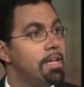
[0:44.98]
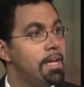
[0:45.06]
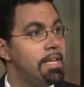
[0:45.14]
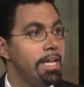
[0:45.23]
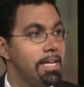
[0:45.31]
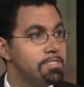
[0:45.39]

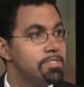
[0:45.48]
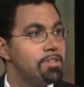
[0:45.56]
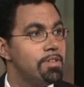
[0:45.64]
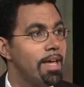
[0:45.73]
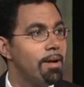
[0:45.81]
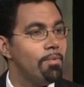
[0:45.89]
an answer
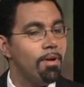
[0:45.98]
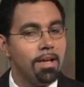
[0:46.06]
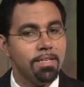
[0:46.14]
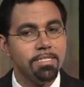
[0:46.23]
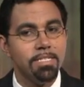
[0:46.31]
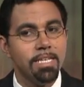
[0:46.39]
that
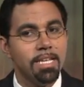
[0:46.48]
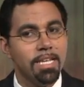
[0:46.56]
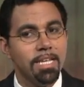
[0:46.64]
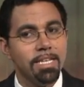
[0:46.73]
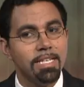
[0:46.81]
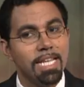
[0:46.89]
was
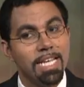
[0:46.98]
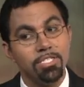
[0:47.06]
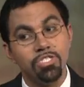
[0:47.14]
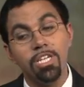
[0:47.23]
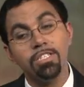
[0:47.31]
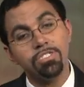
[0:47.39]

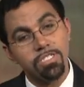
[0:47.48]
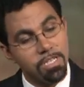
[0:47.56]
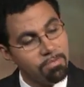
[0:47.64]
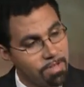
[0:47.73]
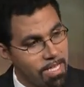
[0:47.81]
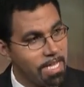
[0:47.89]

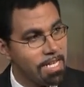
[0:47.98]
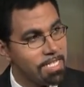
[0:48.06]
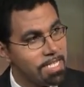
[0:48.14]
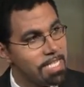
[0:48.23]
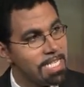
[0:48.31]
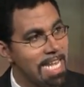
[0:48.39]
tangentially related
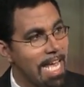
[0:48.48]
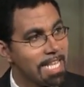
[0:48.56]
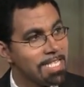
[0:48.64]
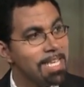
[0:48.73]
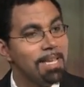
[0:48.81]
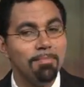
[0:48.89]
to the
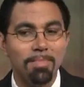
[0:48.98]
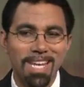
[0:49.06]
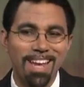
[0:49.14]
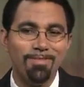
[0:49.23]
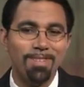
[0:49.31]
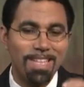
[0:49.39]
text, but
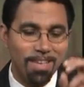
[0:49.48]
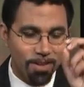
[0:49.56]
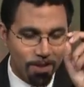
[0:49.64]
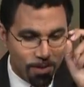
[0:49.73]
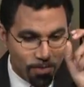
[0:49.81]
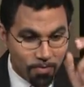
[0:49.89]
not really
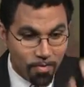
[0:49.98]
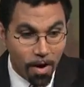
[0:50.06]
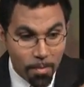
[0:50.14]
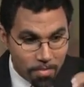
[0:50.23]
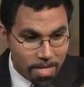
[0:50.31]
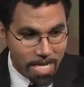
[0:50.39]

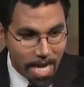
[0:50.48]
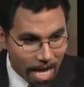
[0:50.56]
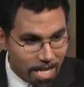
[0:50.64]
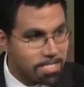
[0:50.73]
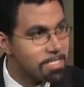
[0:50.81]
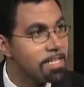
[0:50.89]
from the
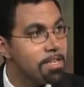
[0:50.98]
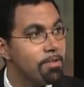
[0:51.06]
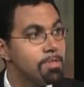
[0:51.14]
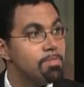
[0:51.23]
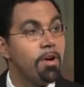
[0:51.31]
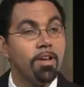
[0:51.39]
text. You know,
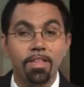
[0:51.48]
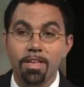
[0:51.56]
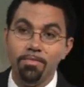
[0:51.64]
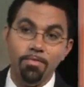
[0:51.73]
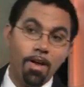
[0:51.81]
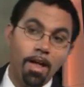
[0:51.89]
it's partly
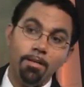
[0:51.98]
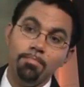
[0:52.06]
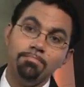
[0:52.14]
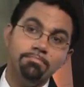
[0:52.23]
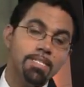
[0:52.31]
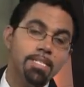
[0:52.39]

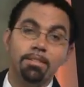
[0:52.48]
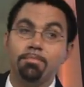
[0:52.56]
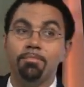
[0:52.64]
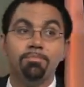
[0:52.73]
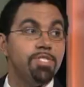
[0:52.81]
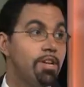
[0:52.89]
from
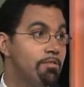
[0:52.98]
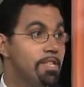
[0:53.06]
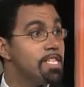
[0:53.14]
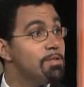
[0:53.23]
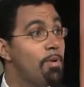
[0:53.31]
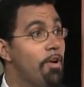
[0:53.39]
general
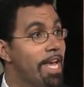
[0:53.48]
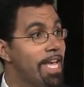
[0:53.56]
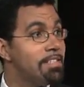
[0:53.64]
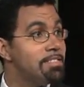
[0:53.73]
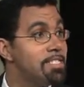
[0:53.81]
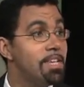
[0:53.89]

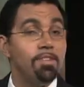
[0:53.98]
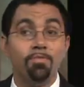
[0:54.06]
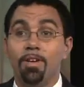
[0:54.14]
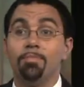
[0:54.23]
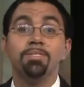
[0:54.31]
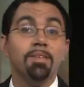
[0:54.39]
experience,
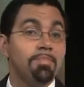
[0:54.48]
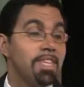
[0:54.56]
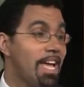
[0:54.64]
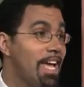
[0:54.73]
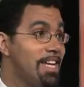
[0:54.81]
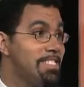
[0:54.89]
from something
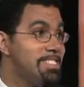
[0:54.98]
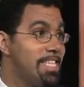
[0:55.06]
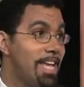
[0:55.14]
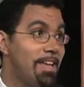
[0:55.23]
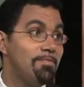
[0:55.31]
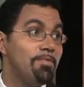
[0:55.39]
I had
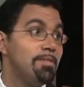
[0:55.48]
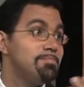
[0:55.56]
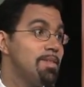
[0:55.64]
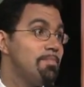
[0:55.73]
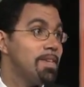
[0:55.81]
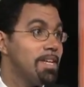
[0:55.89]
said, from
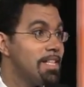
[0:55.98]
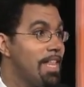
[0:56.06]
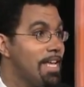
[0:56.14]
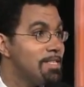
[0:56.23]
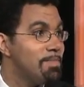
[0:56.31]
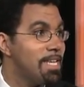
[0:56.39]
something a
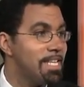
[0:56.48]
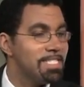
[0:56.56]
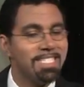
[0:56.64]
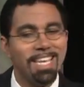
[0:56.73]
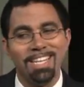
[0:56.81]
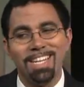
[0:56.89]
classmate had
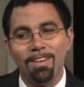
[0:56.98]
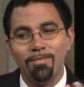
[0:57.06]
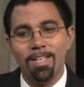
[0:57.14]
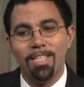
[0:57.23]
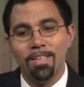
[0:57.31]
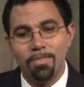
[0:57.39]
said, not
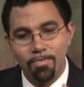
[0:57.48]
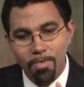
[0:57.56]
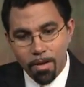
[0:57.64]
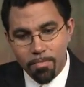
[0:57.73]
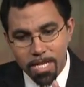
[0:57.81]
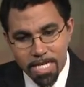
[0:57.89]
really
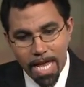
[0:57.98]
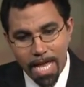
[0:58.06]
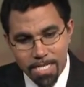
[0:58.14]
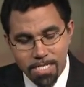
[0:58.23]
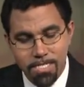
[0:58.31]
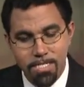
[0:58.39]
from the
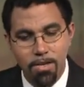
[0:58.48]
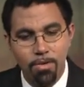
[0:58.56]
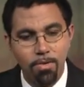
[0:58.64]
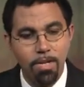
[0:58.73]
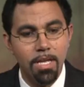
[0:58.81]
text. And so,